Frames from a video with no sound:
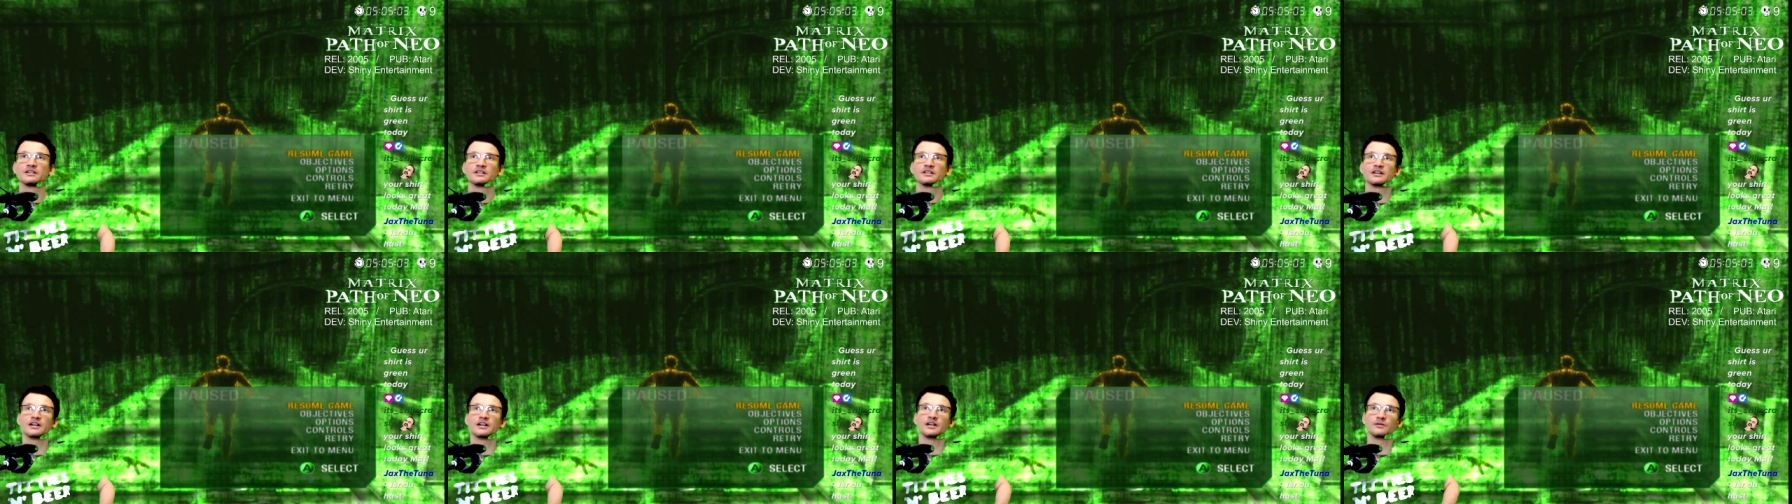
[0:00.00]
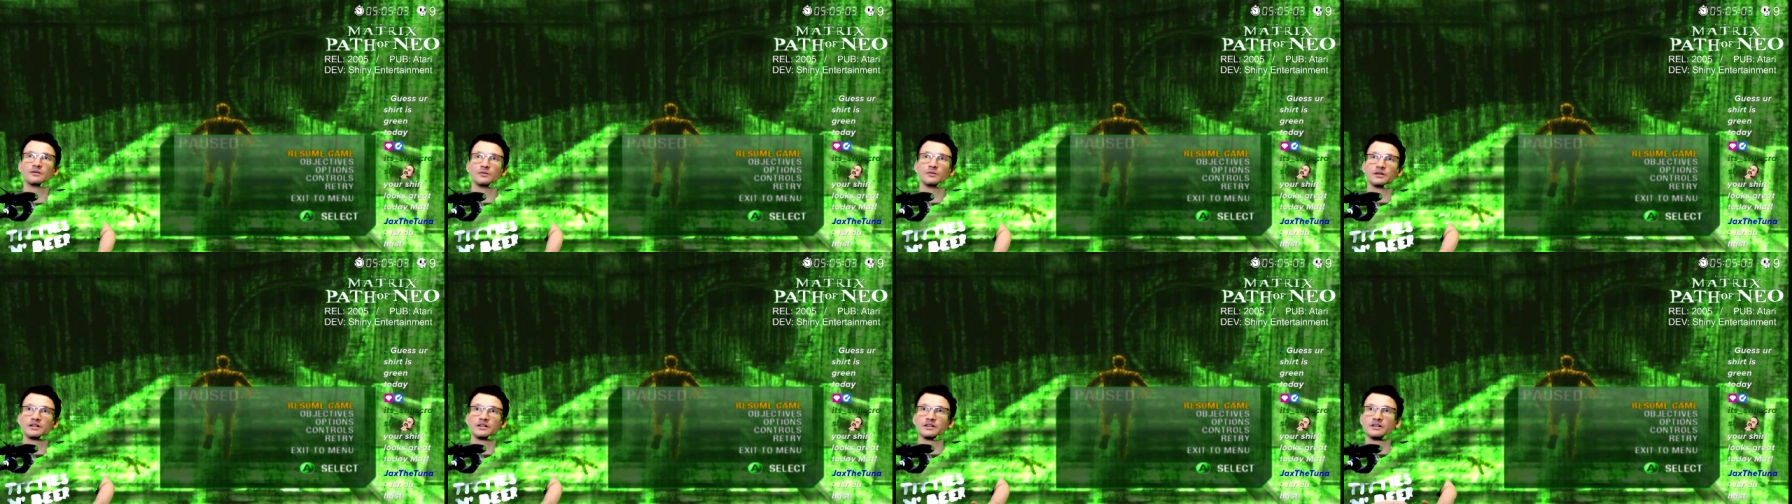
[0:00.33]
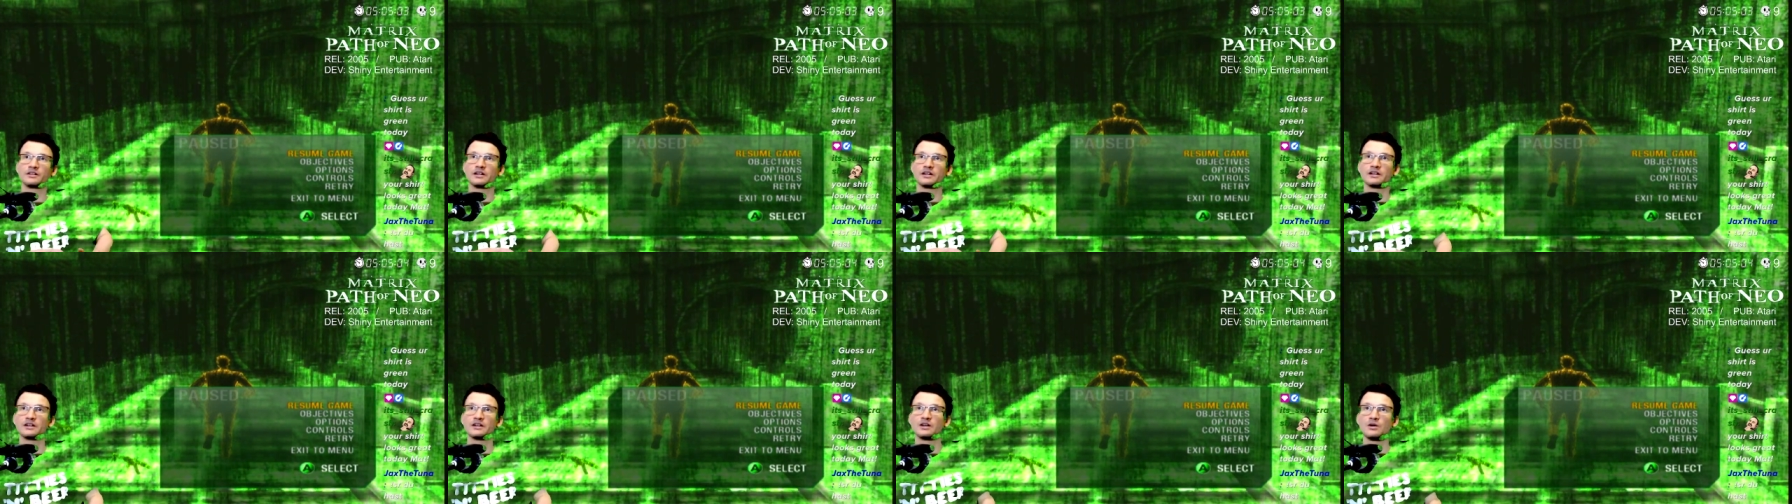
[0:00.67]
and we can
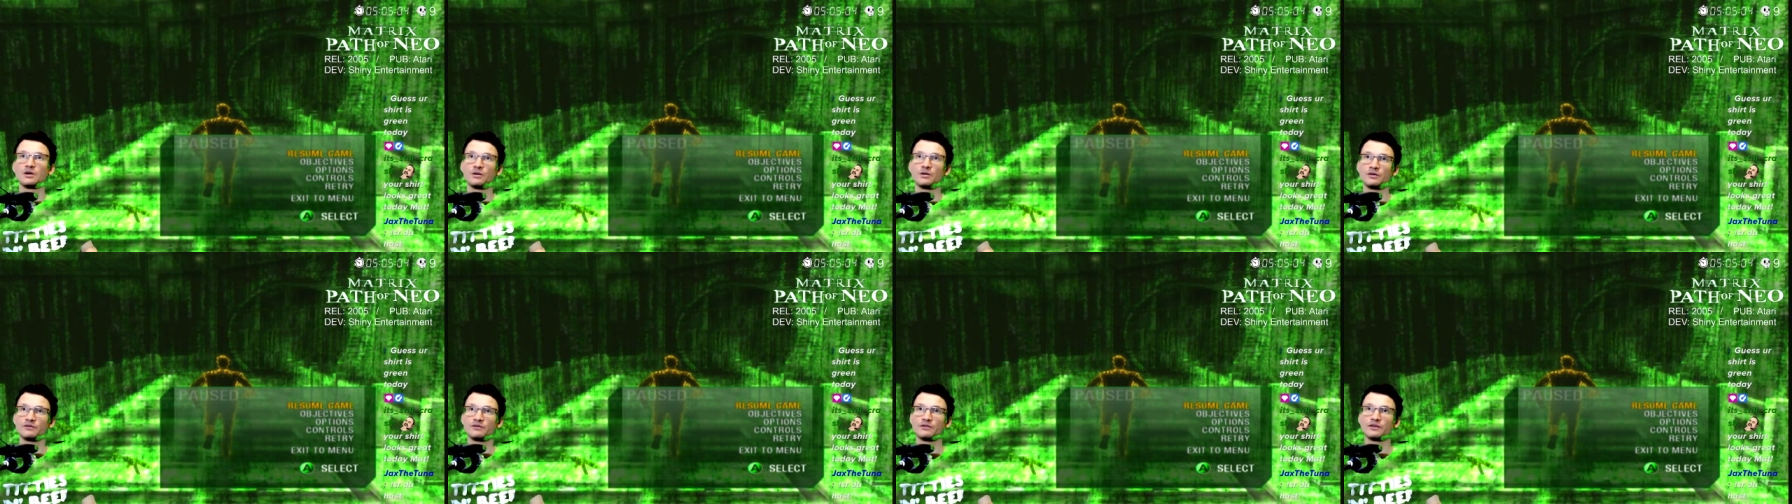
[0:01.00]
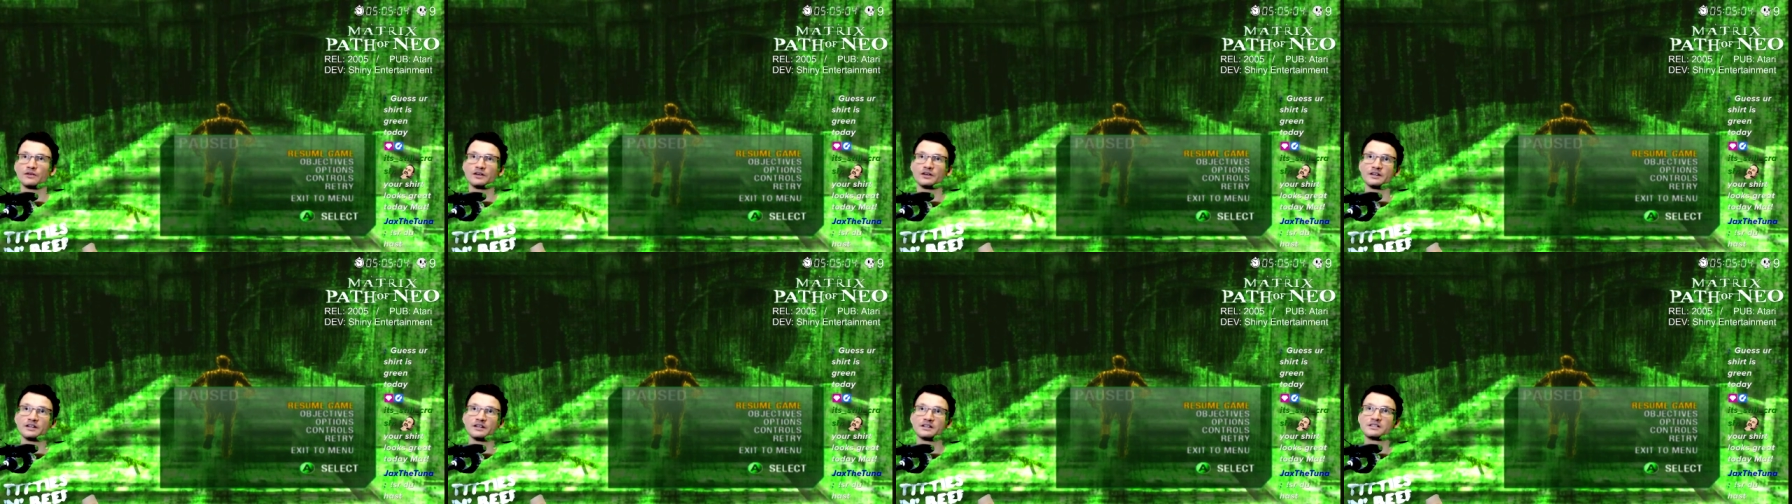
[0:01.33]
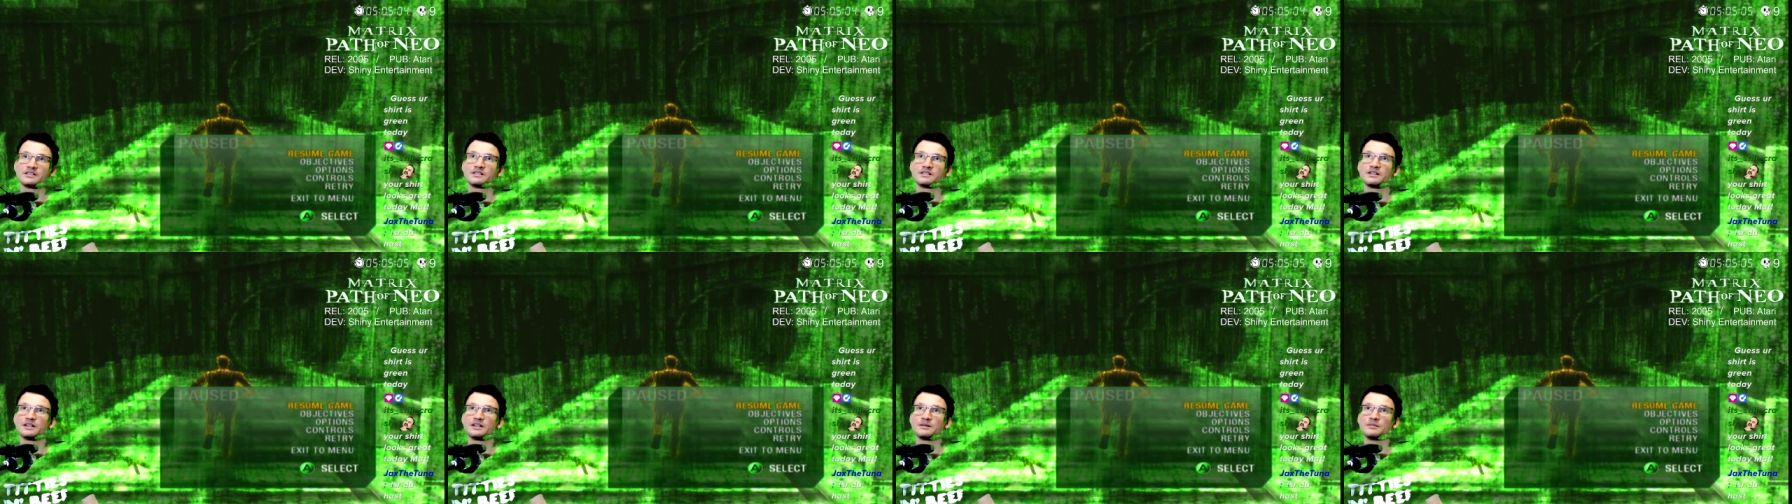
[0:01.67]
get it going for you next
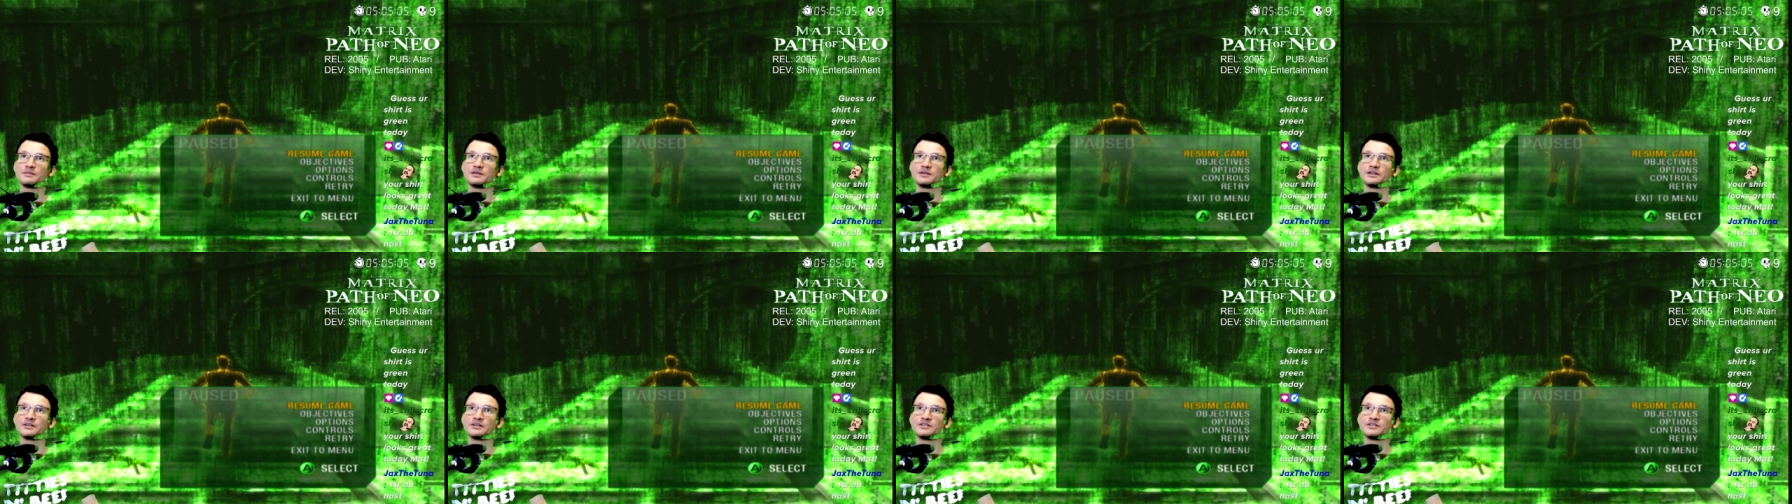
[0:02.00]
time there,